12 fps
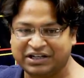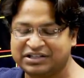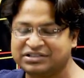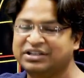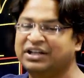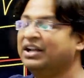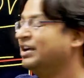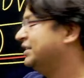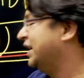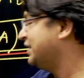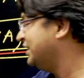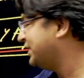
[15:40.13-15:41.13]
is
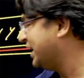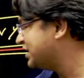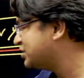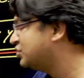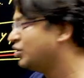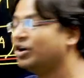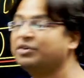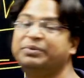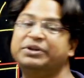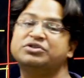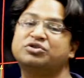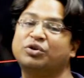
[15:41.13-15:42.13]
that it has not
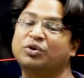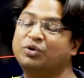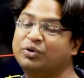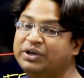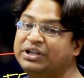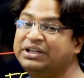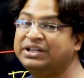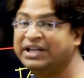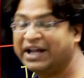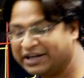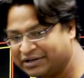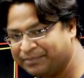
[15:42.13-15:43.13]
been so good
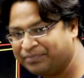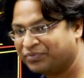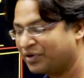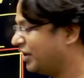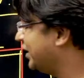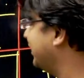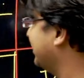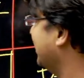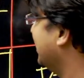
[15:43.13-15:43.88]
yet. All right,